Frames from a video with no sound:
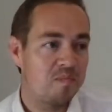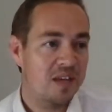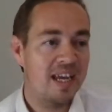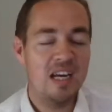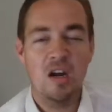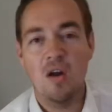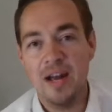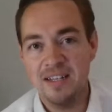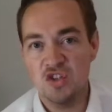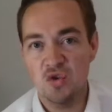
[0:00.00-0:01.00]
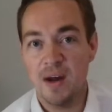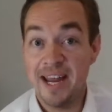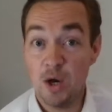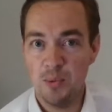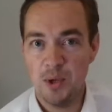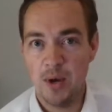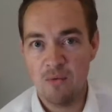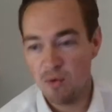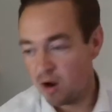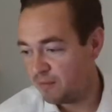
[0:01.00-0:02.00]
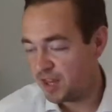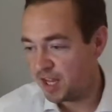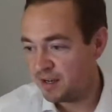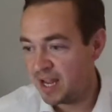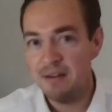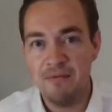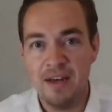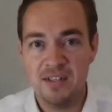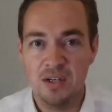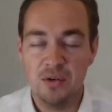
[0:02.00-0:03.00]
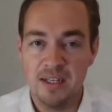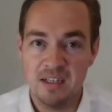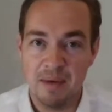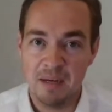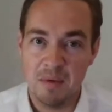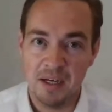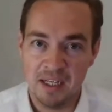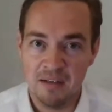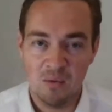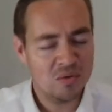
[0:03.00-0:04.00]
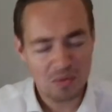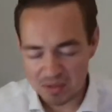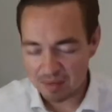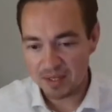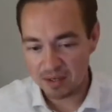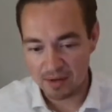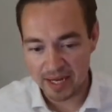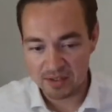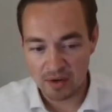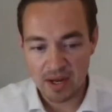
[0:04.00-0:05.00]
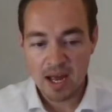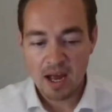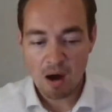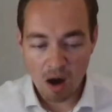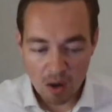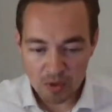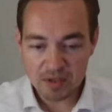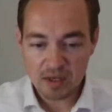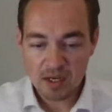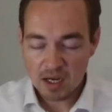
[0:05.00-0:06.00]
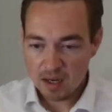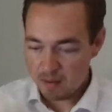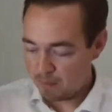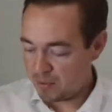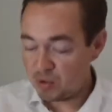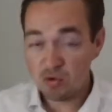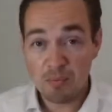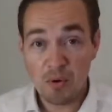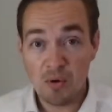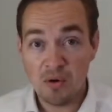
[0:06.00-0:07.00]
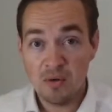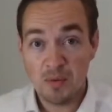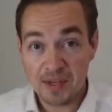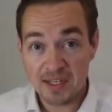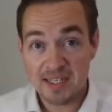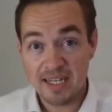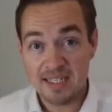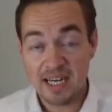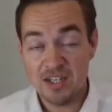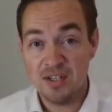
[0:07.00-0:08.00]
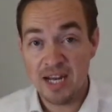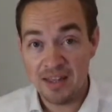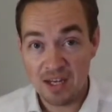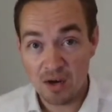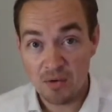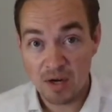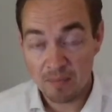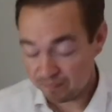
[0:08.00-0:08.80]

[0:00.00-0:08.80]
inclined to try and help you out rather than an investor looking to make money or something like that. So I would build a rapport with the estate agent and the owner.